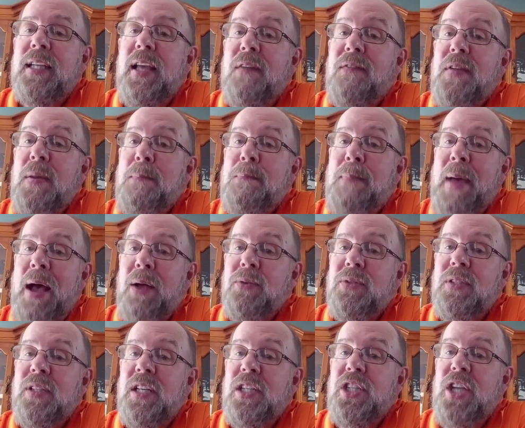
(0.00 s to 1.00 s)
If you
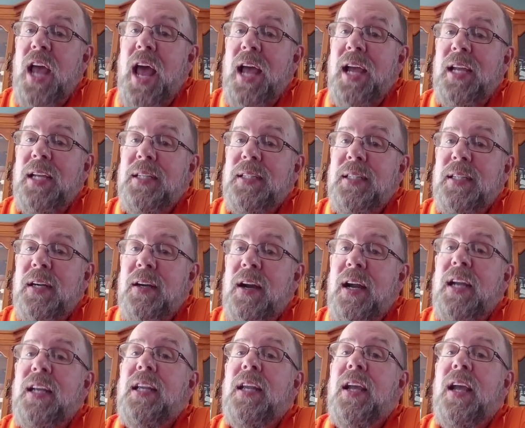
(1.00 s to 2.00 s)
bounce the check, all
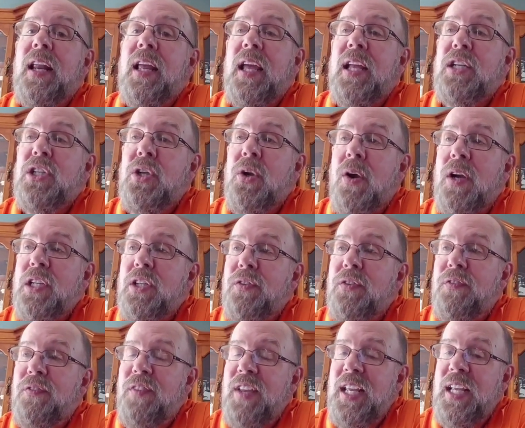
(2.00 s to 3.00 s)
right, you're going to get charged
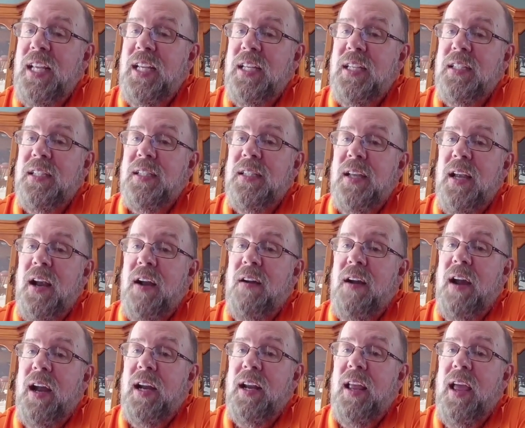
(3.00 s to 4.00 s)
fees, all
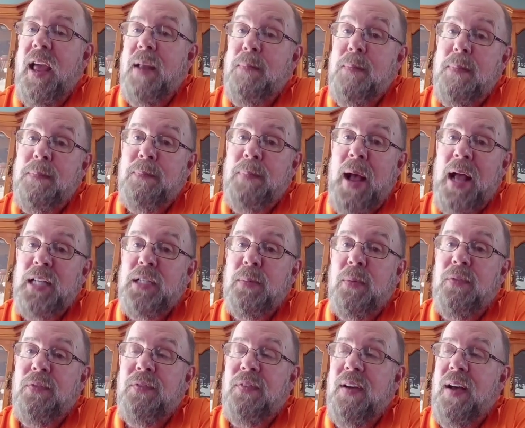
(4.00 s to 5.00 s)
right, and
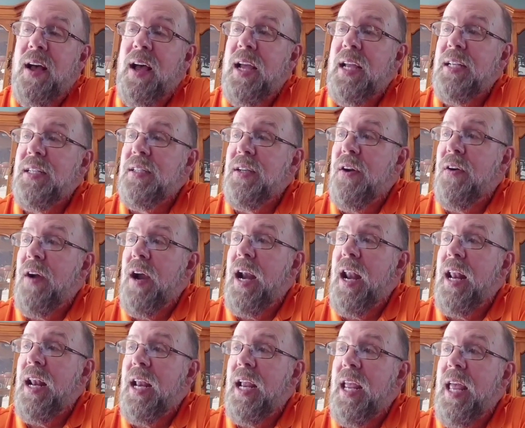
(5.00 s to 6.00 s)
possible fines, all right.
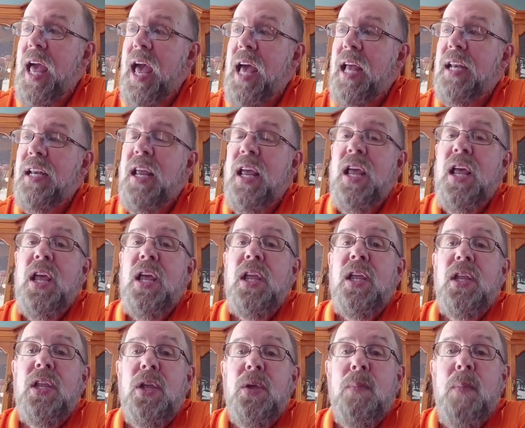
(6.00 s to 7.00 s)
And again,
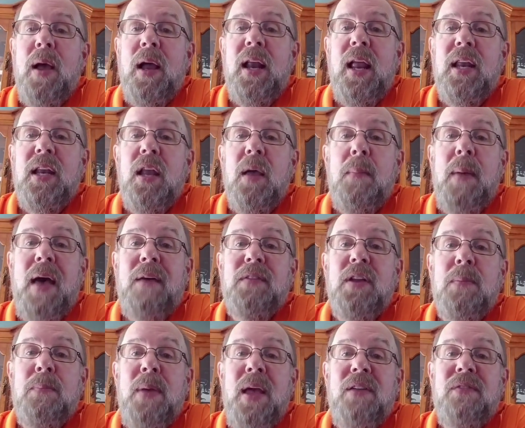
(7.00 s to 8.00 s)
you might end up
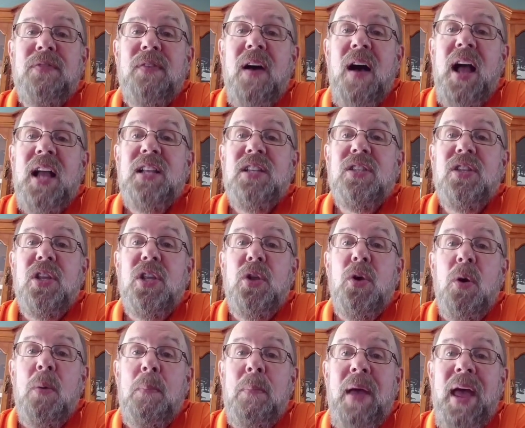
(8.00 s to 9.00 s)
having to pay fines to
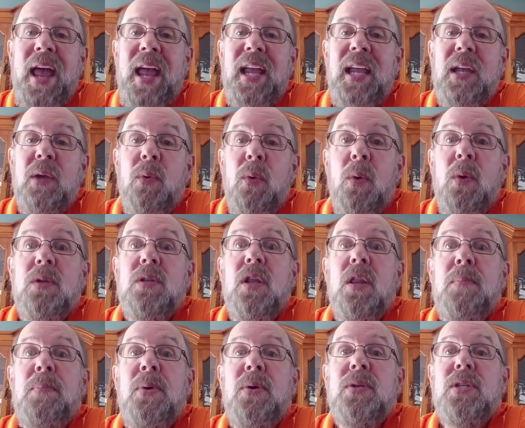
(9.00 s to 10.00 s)
your bank or to
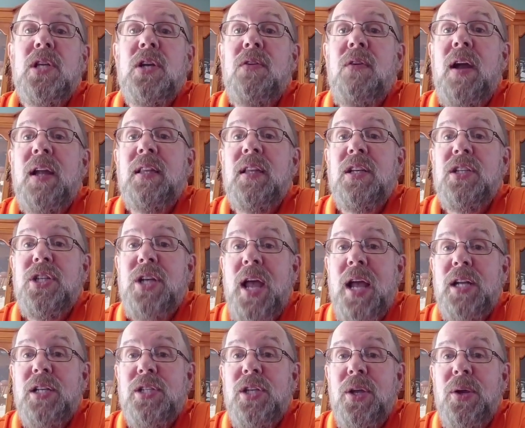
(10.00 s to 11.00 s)
the person you write the
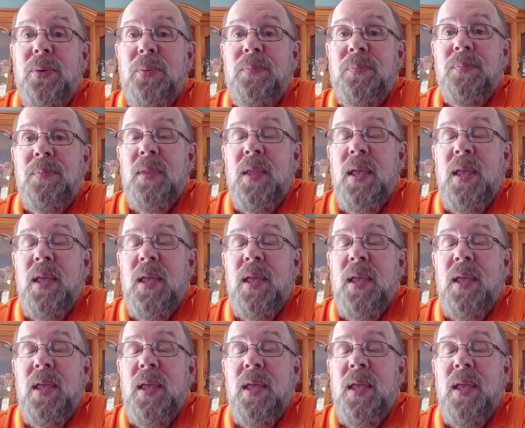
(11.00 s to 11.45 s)
check to.